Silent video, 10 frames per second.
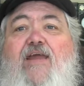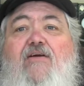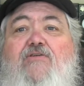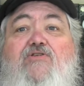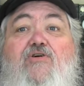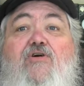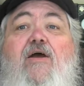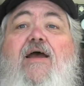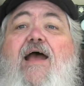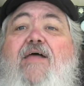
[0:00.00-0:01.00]
character
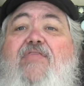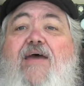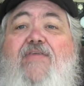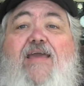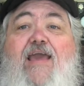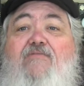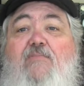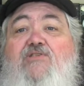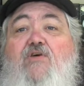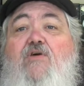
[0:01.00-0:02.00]
that they gave
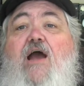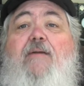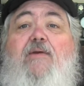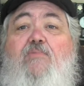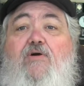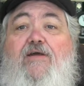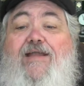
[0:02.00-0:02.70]
him his own comic book.